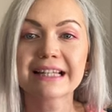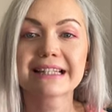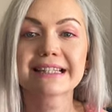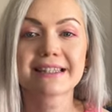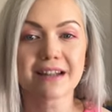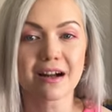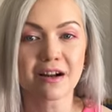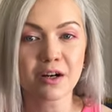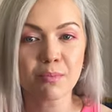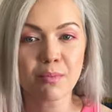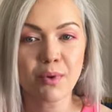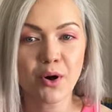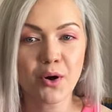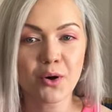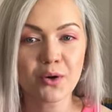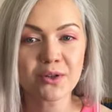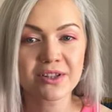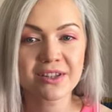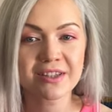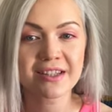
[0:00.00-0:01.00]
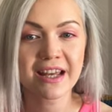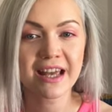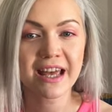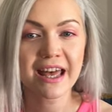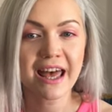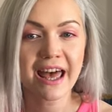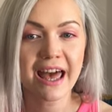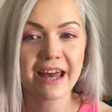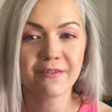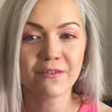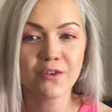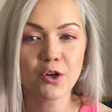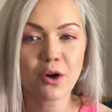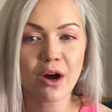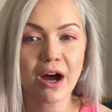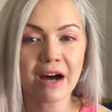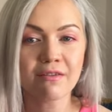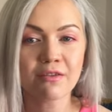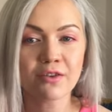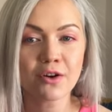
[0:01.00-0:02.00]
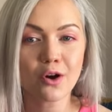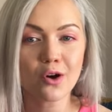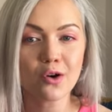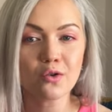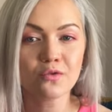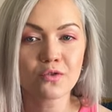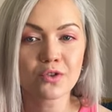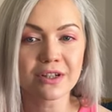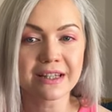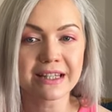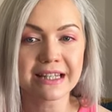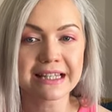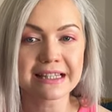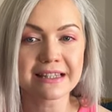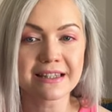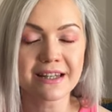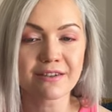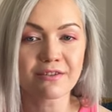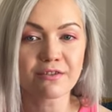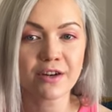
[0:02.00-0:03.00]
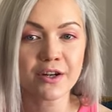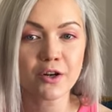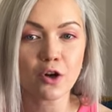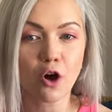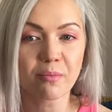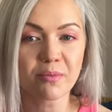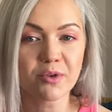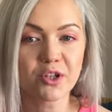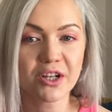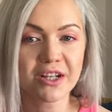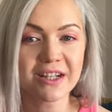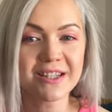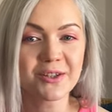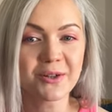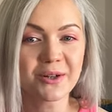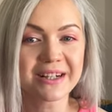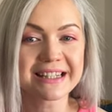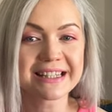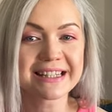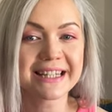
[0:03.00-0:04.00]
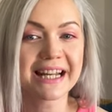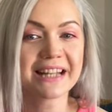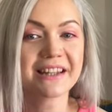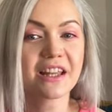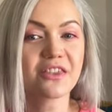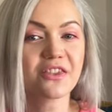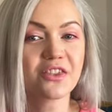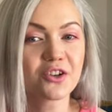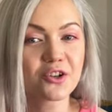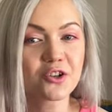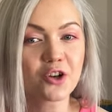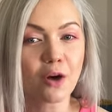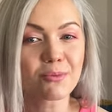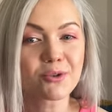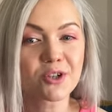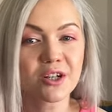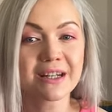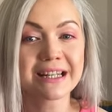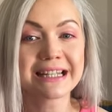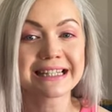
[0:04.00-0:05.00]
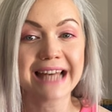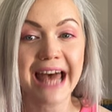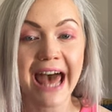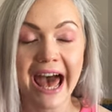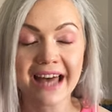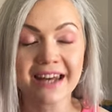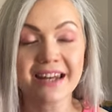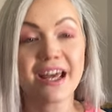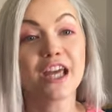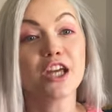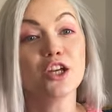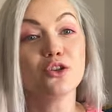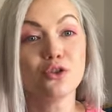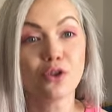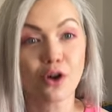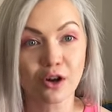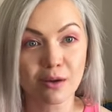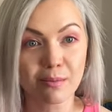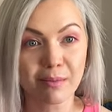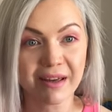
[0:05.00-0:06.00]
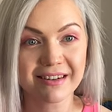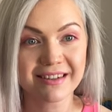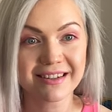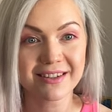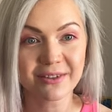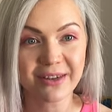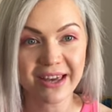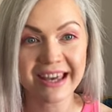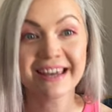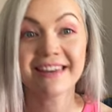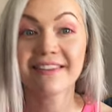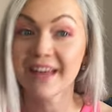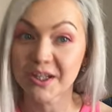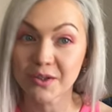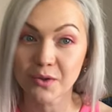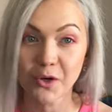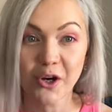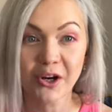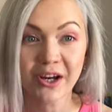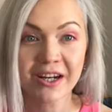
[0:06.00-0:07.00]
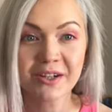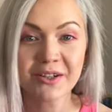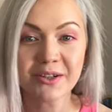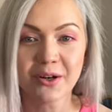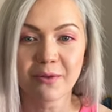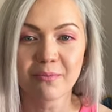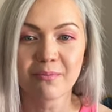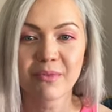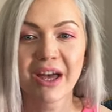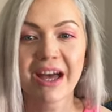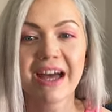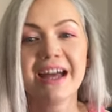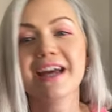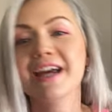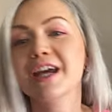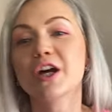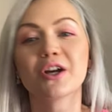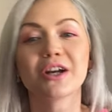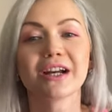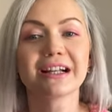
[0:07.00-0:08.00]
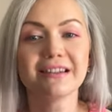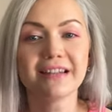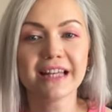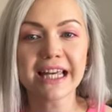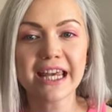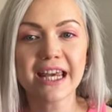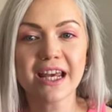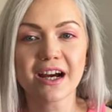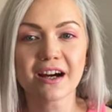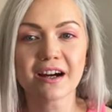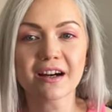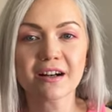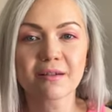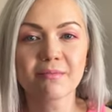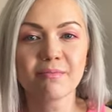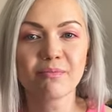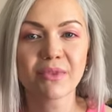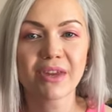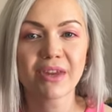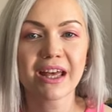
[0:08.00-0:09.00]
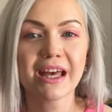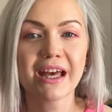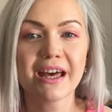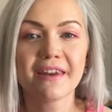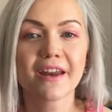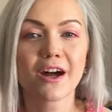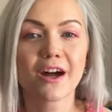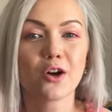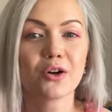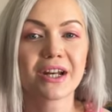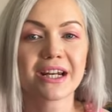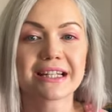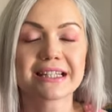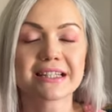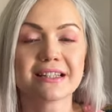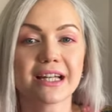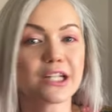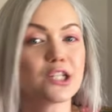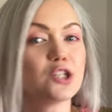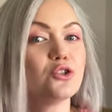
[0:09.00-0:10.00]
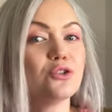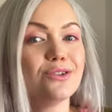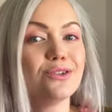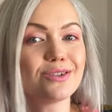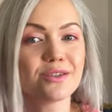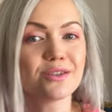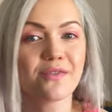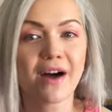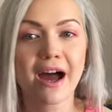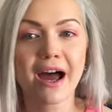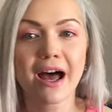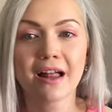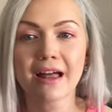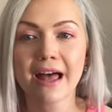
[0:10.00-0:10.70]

start a post, and if you hover over these different options, you're gonna see that the third option is add a document, okay? That's what you're gonna do. You're gonna click here. Now you're gonna select choose file,